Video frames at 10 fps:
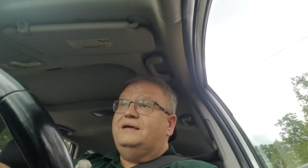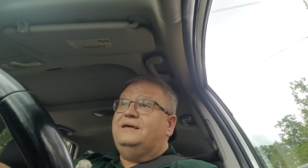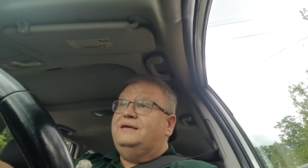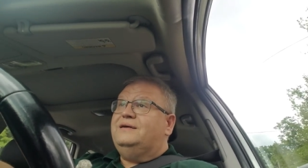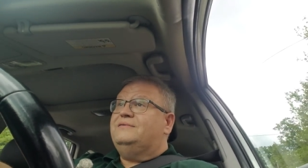
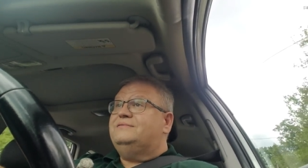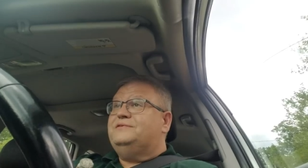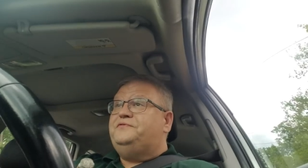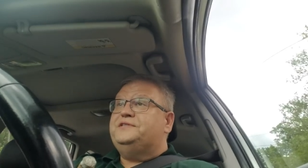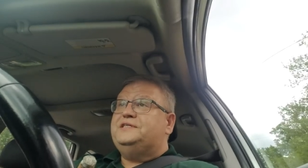you know, a
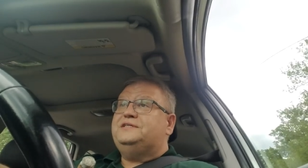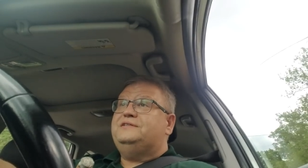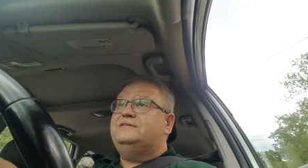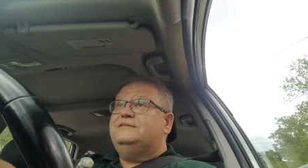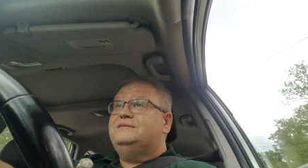
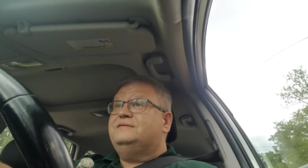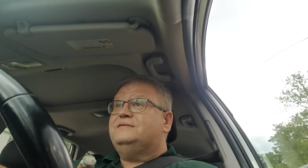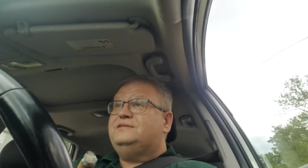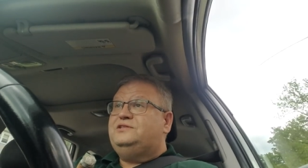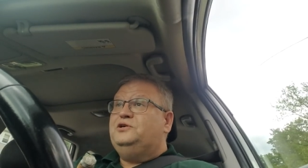physician
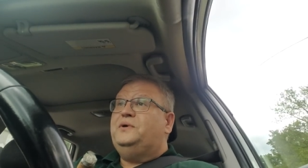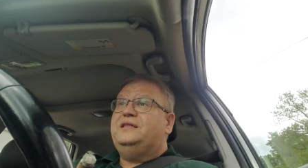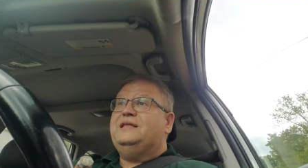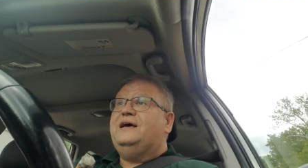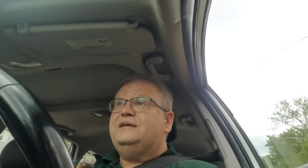
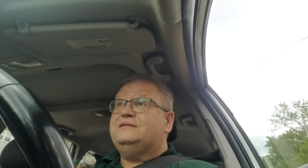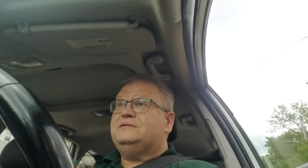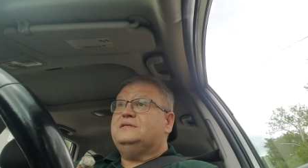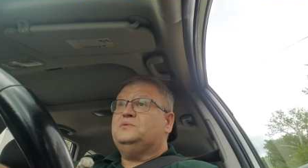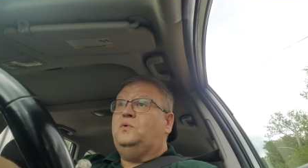doing that
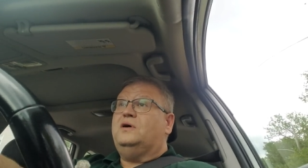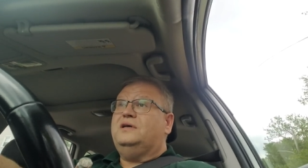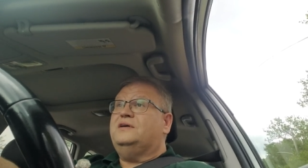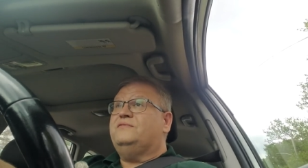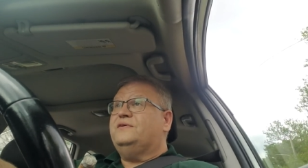is, is
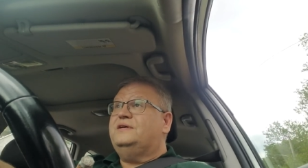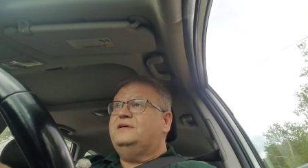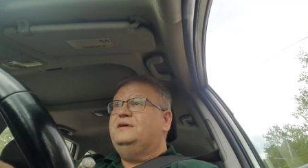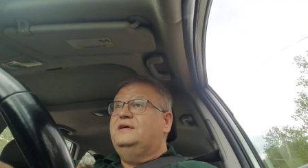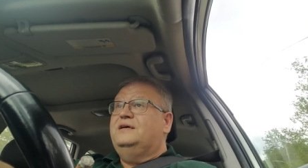walking a very
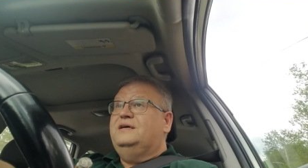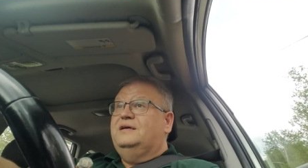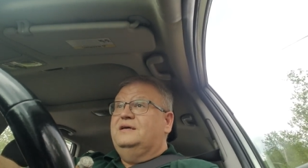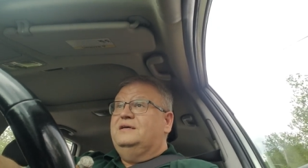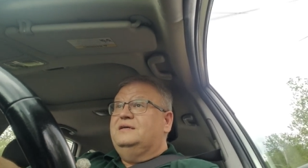
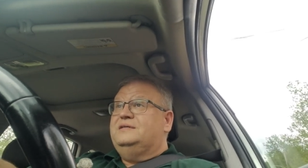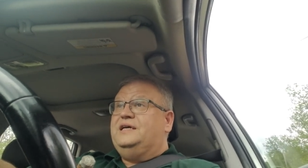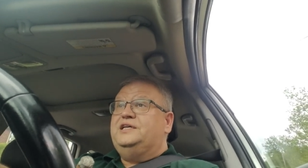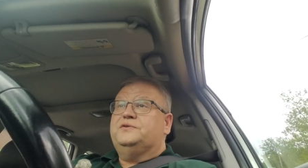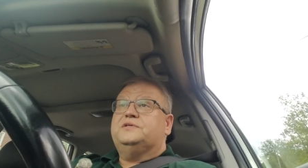
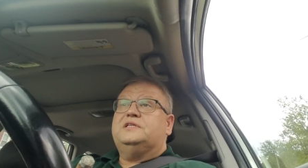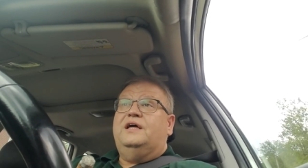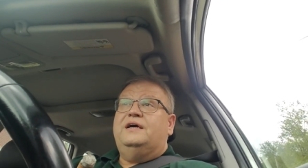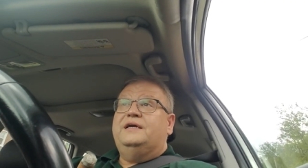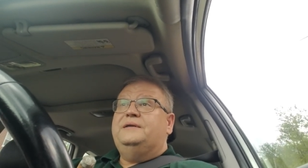dangerous
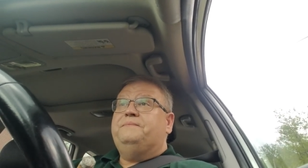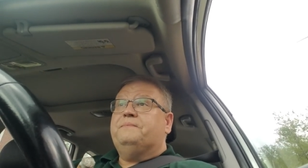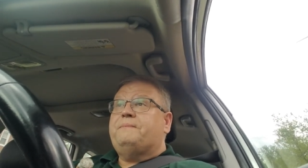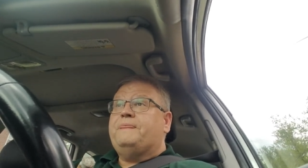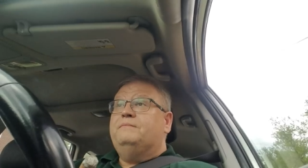line.
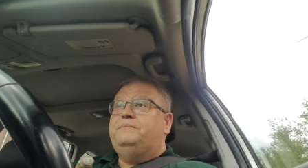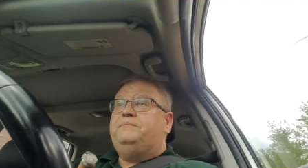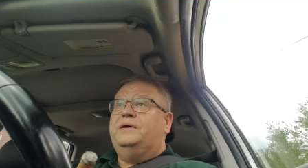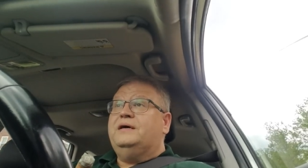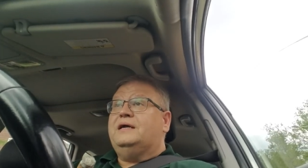
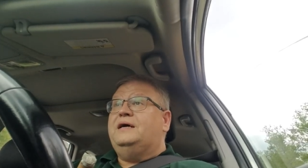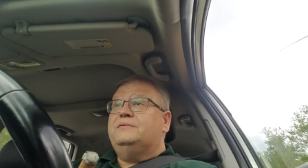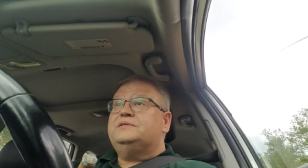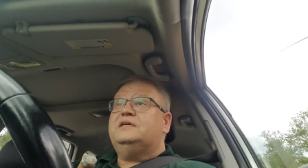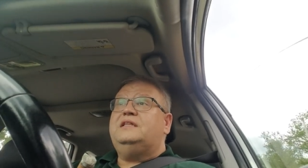But I
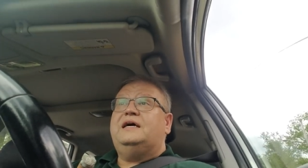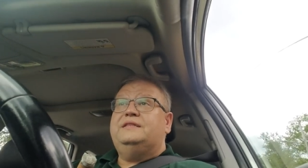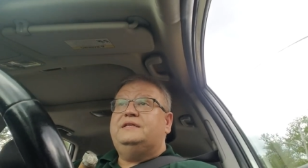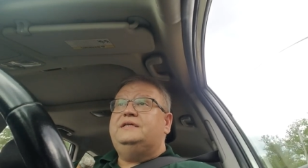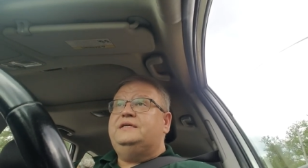was glad
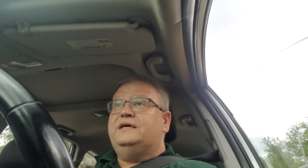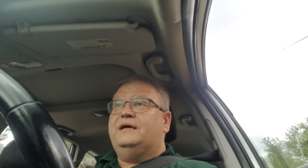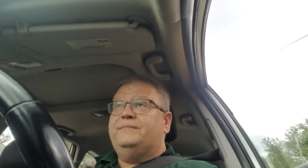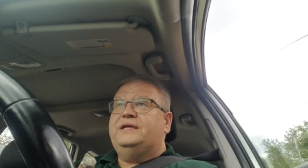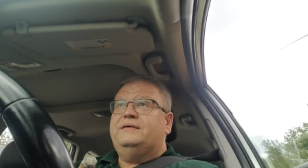that he did. I
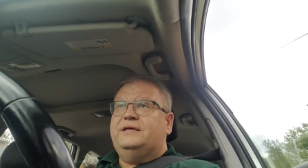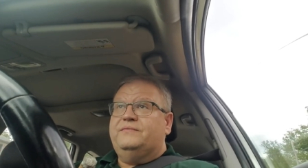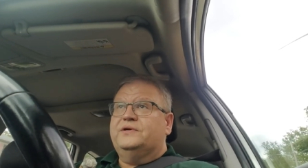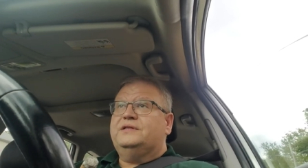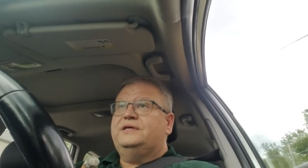mean, it, it
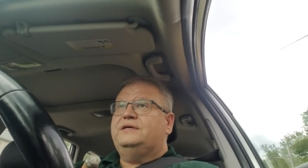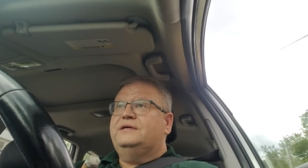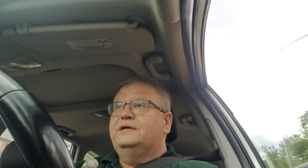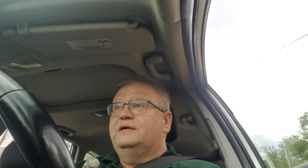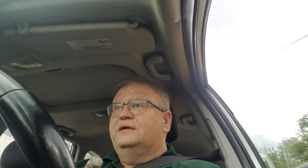really
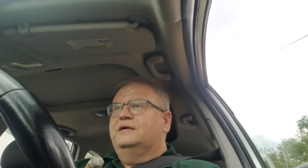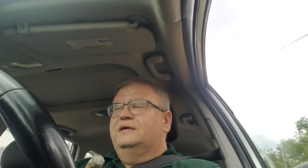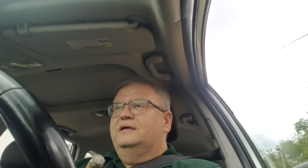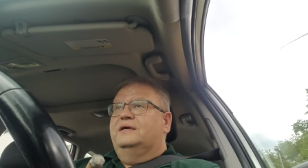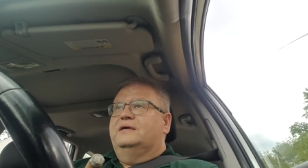
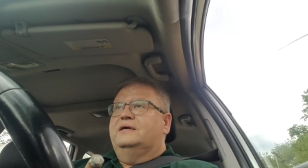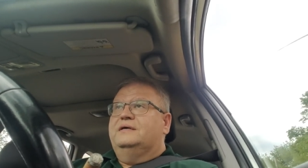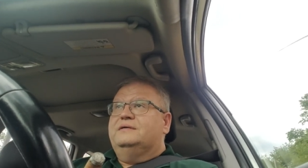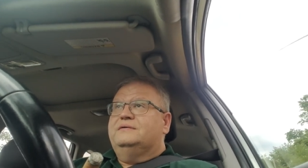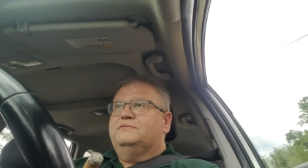
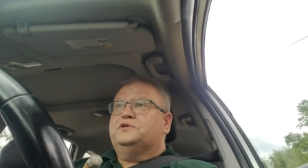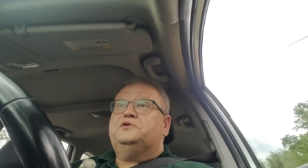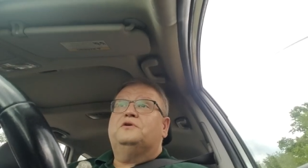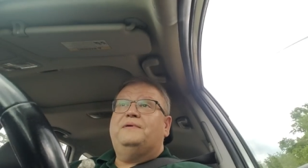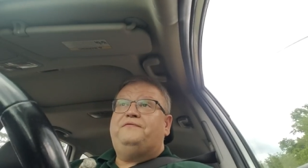
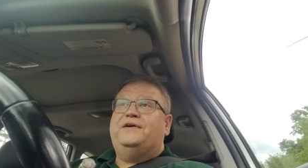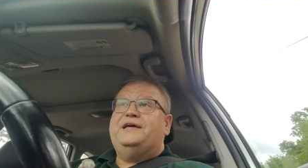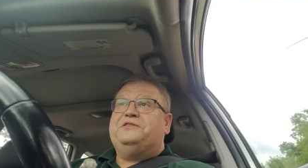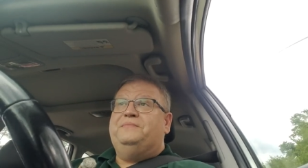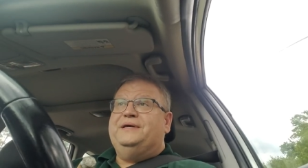restored my
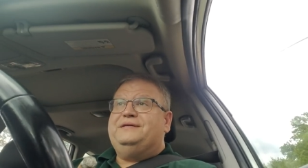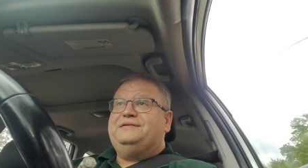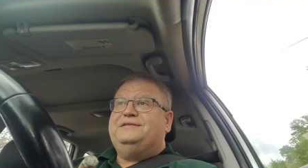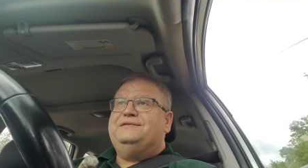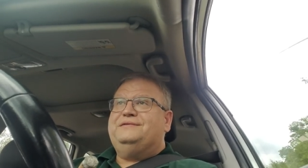faith a bit
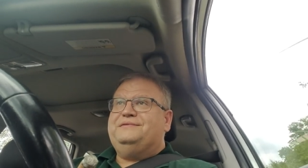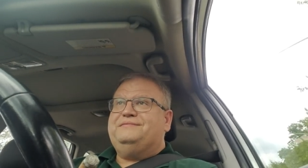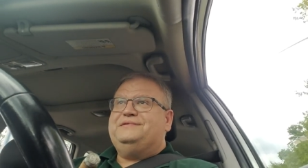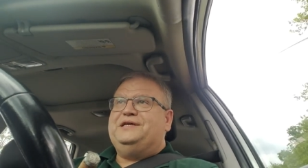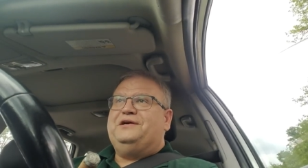to,
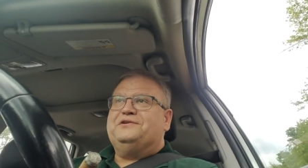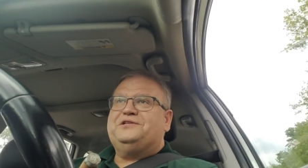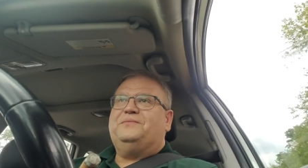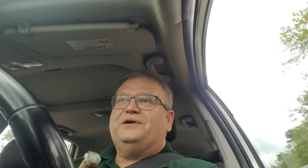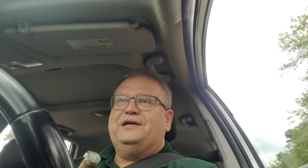to hear
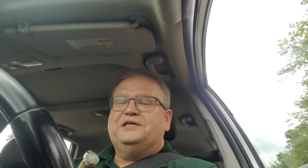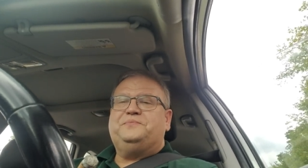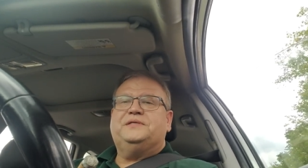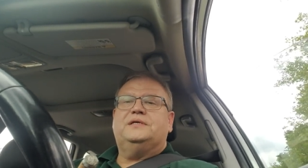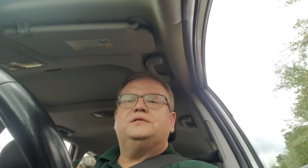someone in his
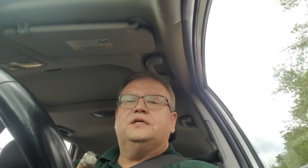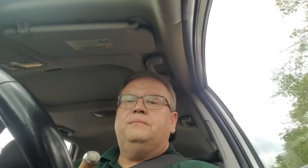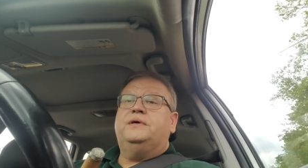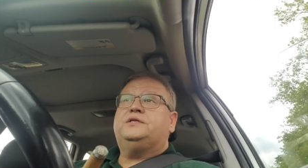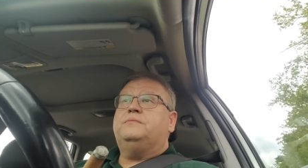position
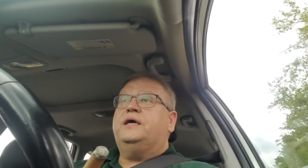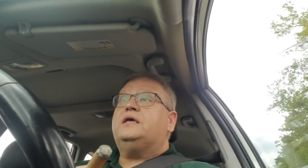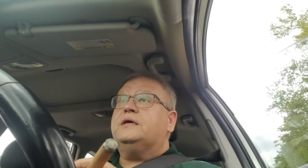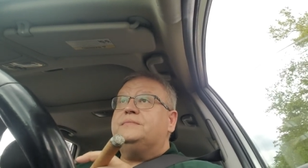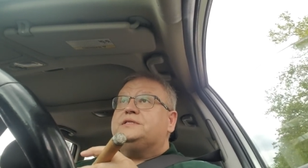admit to making
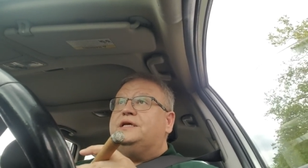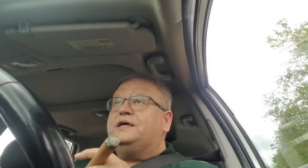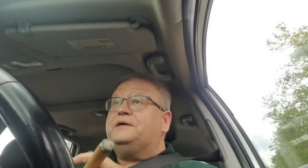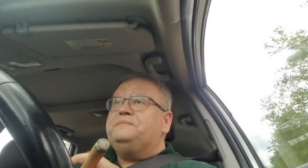a mistake.